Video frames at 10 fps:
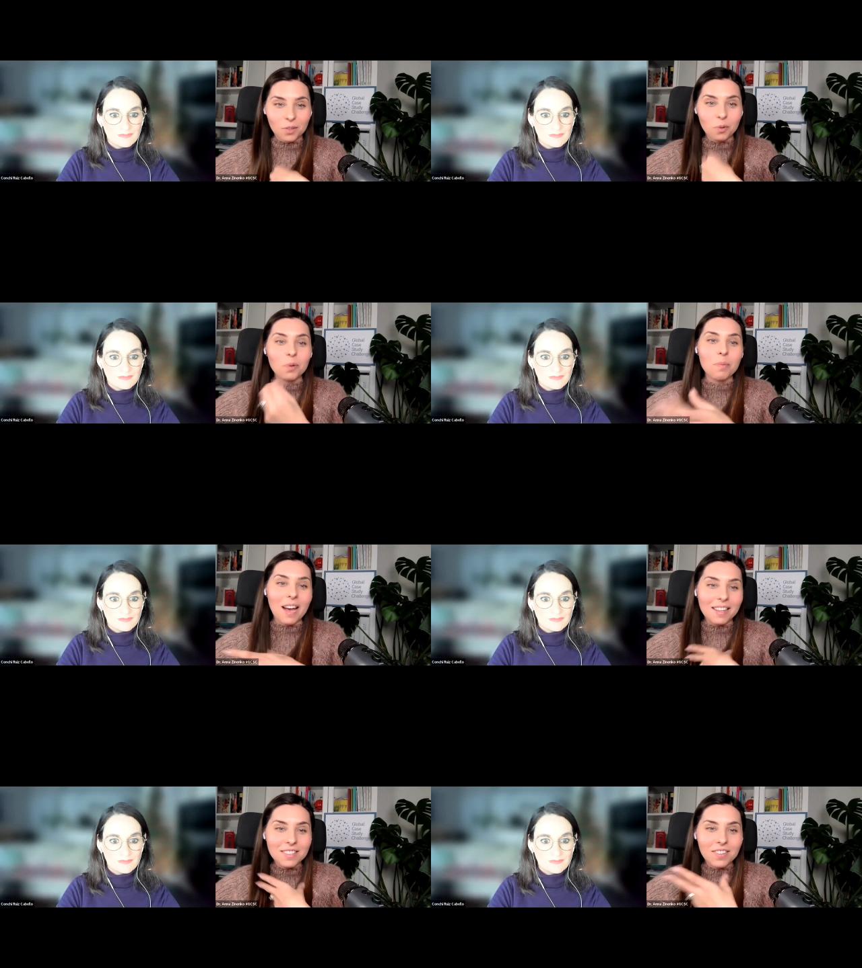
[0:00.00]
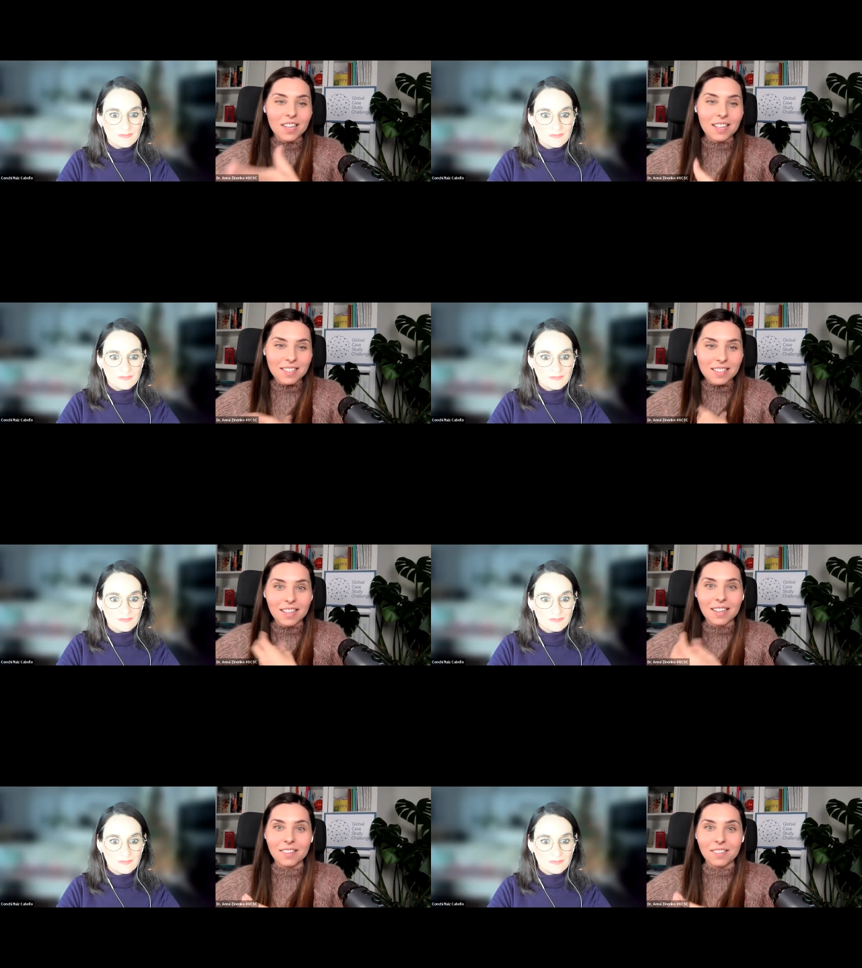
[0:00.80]
Speaker 1: You could be answering in
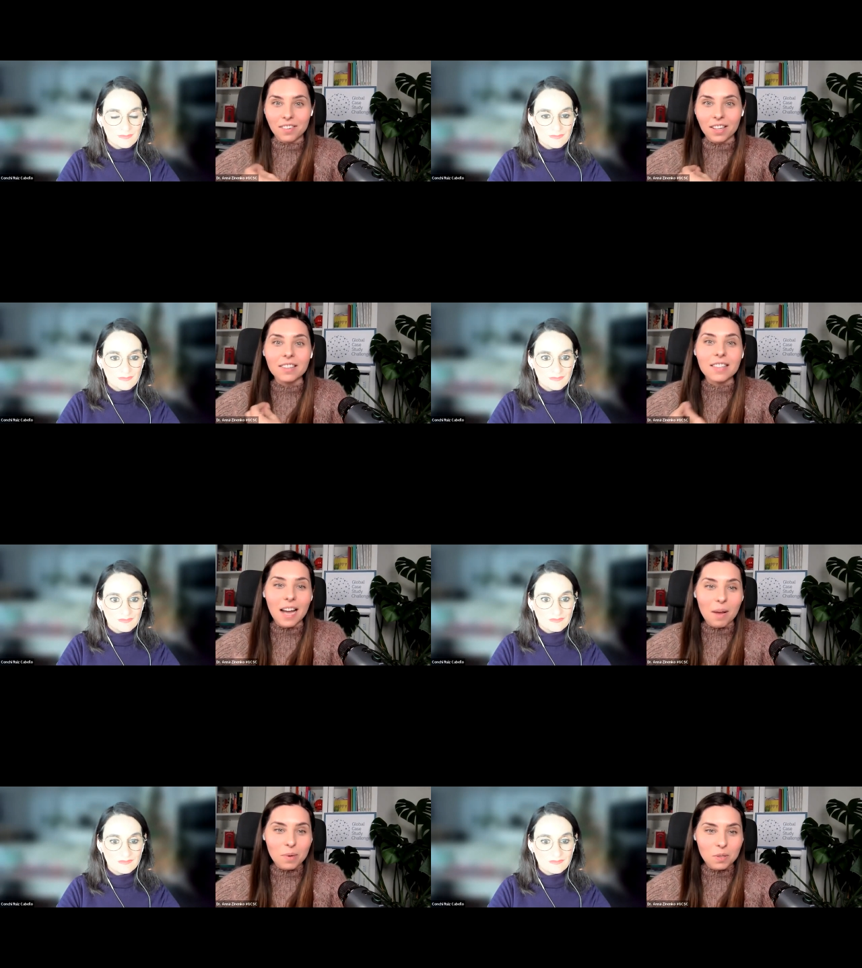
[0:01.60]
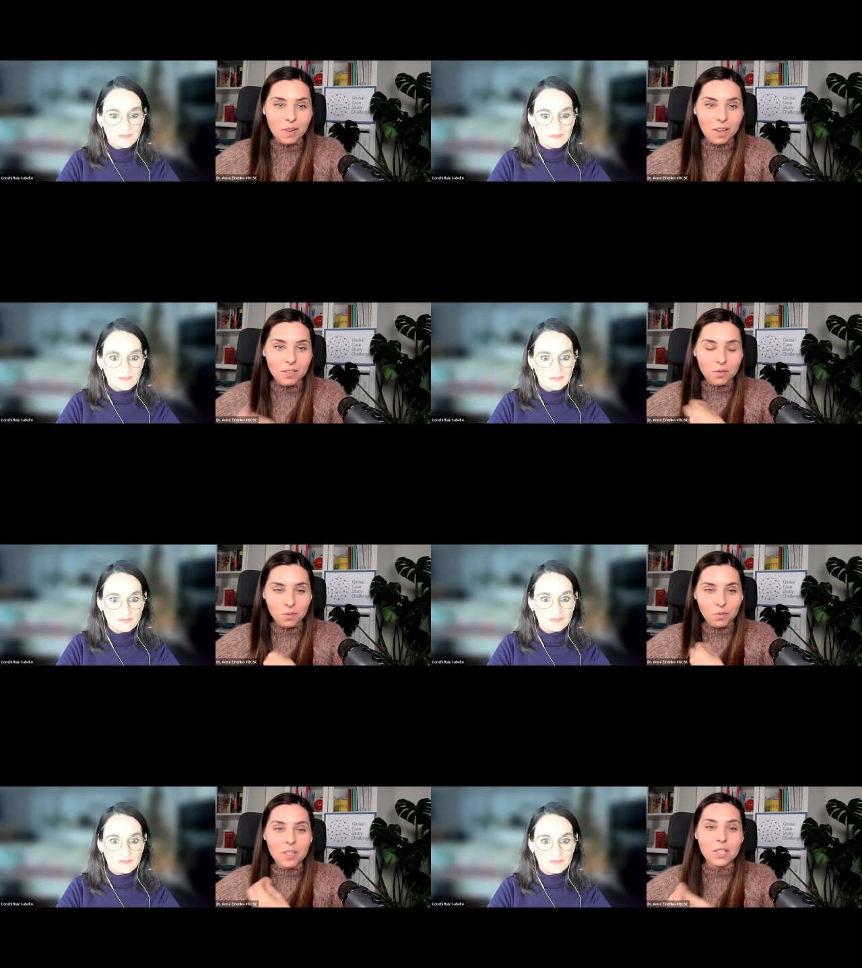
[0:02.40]
the real time as well
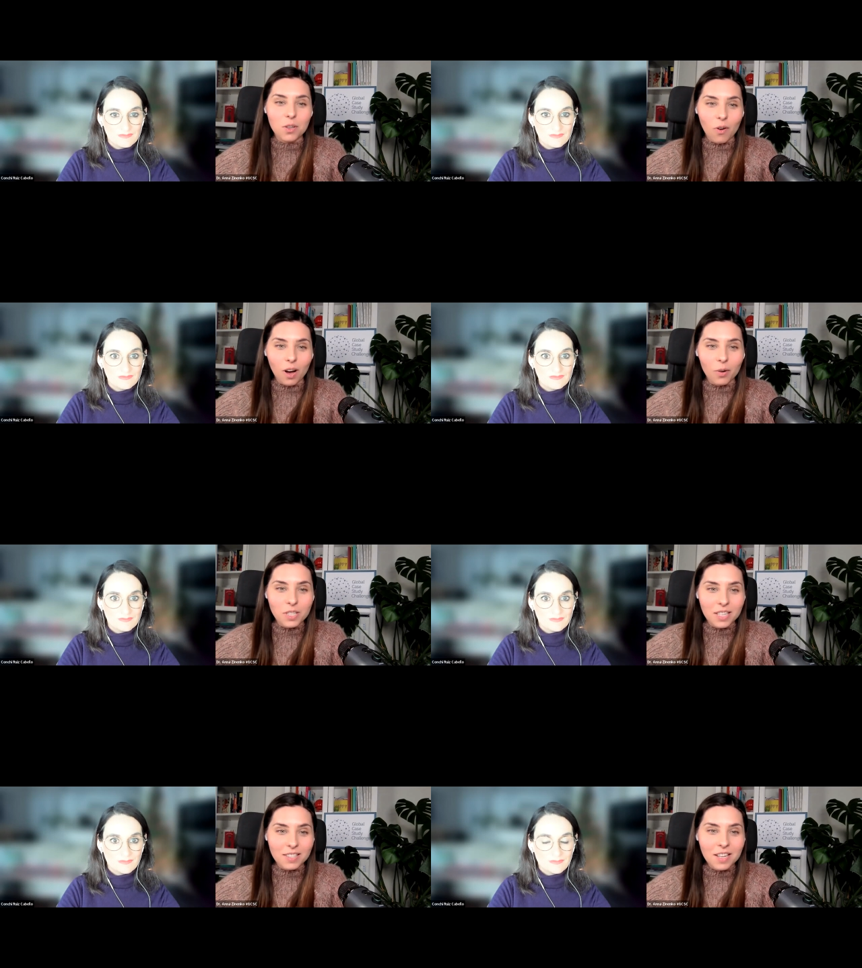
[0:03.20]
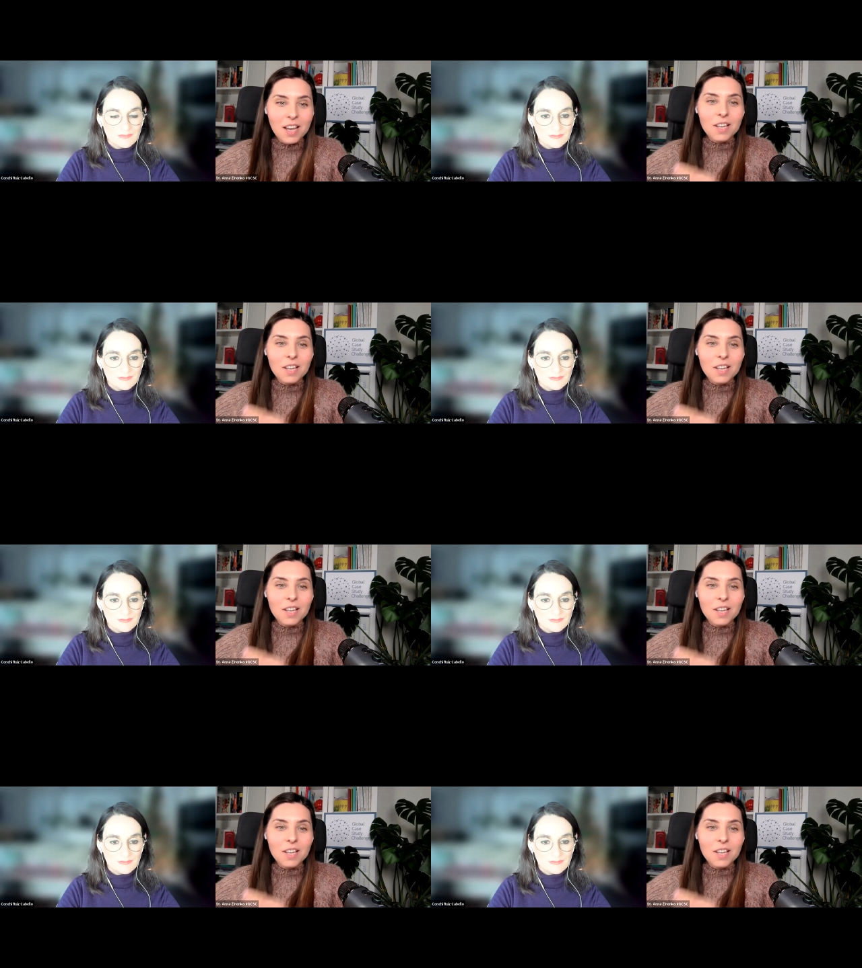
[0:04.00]
with your audience.